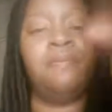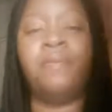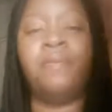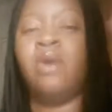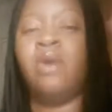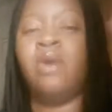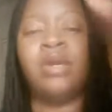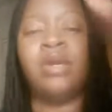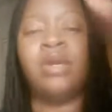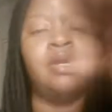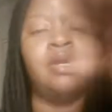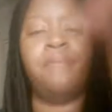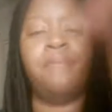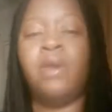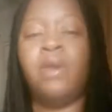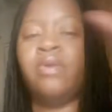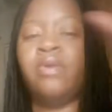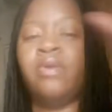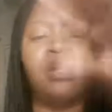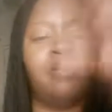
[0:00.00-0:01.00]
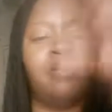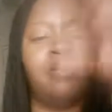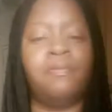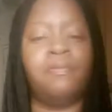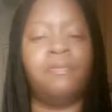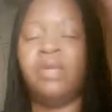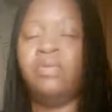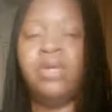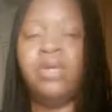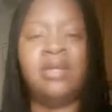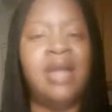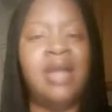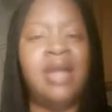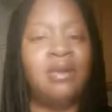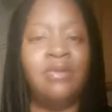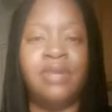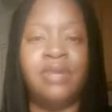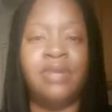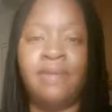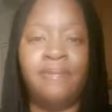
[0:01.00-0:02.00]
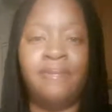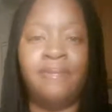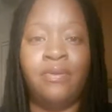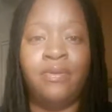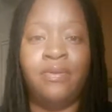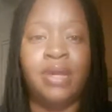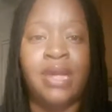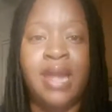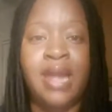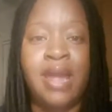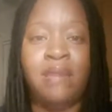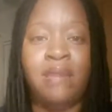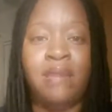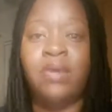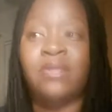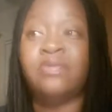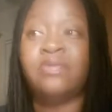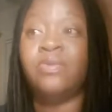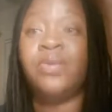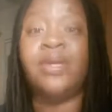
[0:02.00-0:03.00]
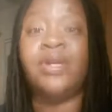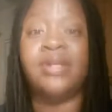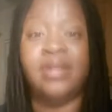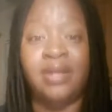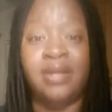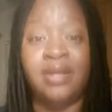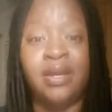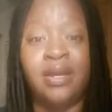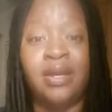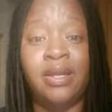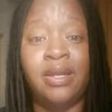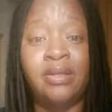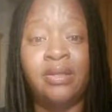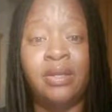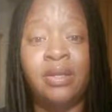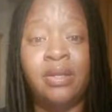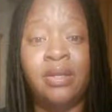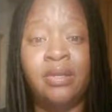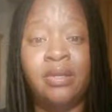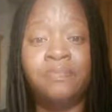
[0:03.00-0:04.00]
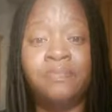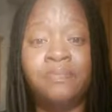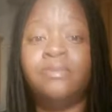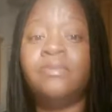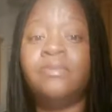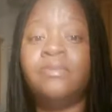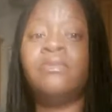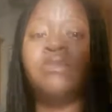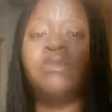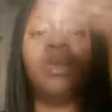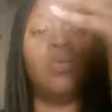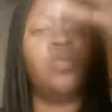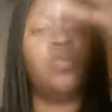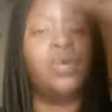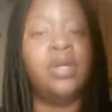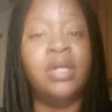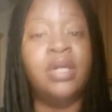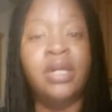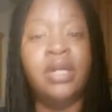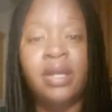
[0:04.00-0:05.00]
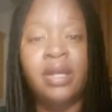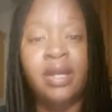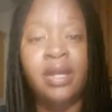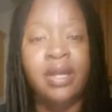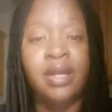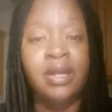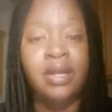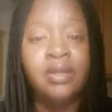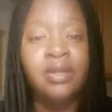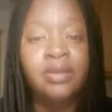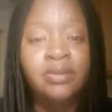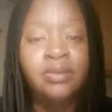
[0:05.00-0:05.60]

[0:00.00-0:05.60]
poking and poking, and we're not going to keep doing that. Once we're done, we're done.